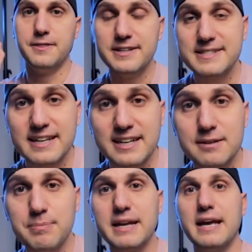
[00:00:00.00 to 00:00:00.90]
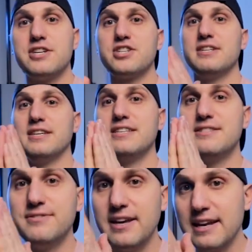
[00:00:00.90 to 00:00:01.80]
The second application
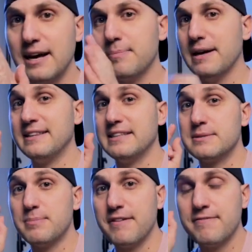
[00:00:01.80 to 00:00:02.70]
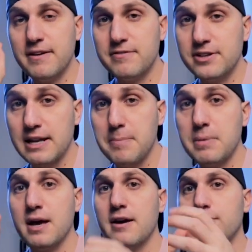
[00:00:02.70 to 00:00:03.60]
is VN App and it's my favorite
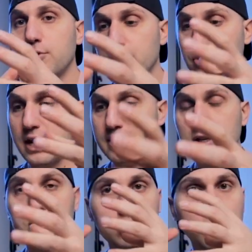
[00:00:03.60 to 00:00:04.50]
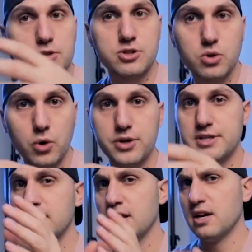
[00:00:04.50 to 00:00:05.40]
app for creating short
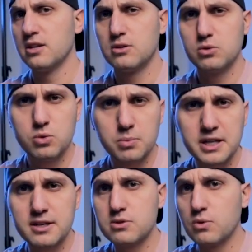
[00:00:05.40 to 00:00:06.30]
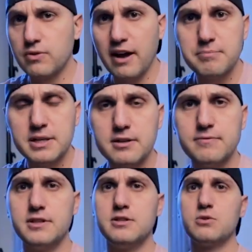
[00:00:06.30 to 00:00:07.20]
stories. 2 minutes to 5
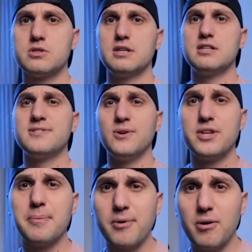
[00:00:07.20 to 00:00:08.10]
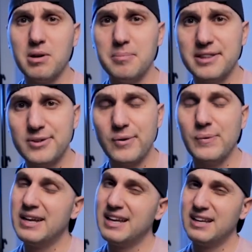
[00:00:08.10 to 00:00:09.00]
minute videos is not a problem at
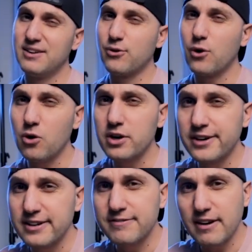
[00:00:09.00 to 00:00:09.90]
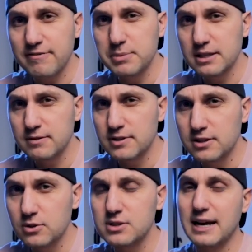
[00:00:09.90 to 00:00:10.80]
all. For longer than 5 minute
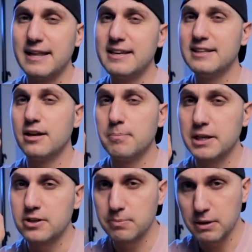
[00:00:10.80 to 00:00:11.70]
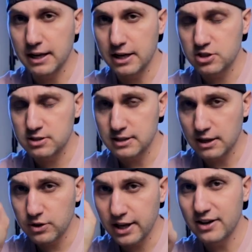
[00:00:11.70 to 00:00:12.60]
videos, I think there are better applications
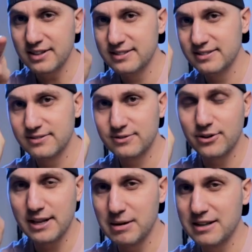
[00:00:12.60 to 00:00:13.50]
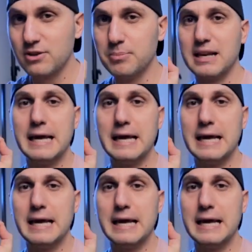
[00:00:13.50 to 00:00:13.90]
out there. For them a little bit